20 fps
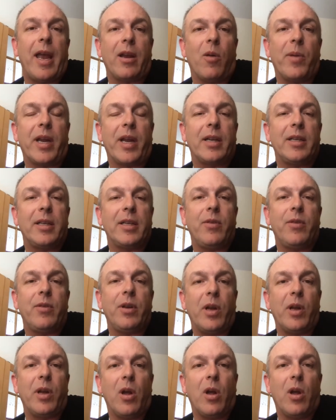economic
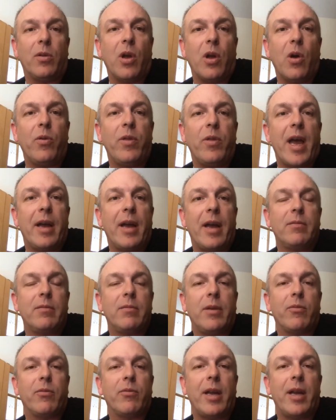activity. We all know that
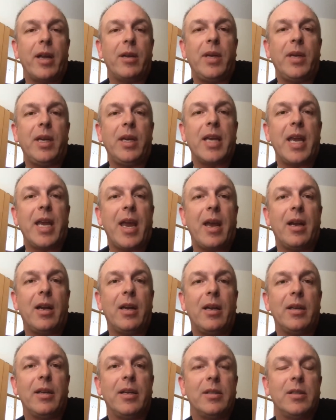red meat in
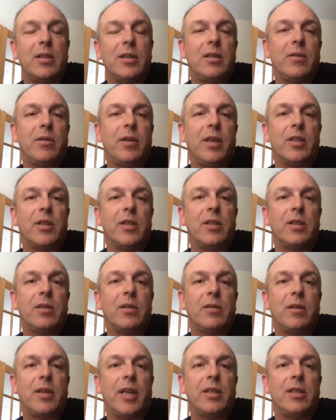Canada is,
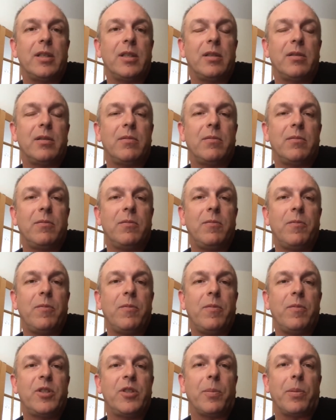is its
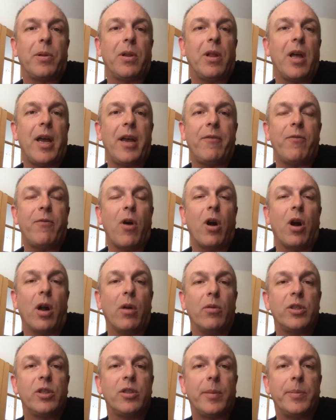supply far
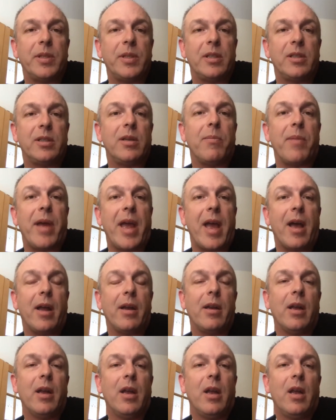outstrips its
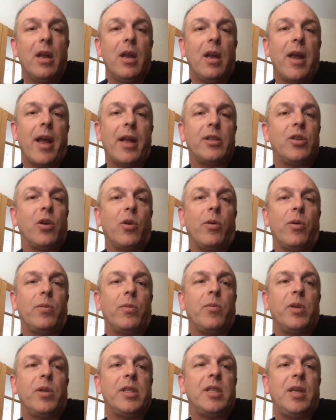demand. And so it
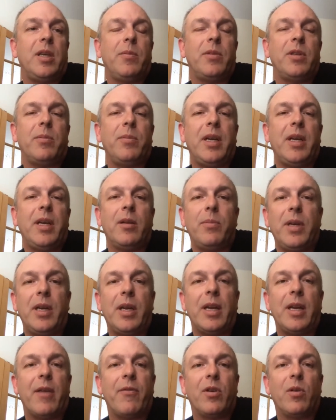would seem to me to be
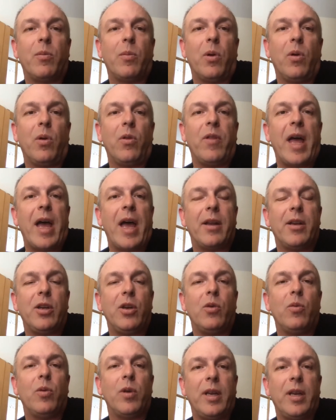inevitable that
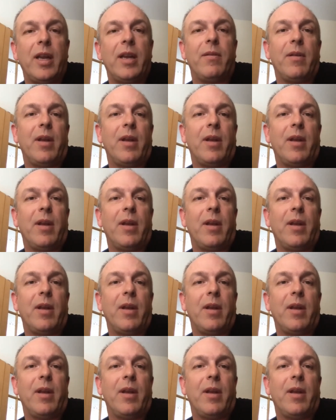you would,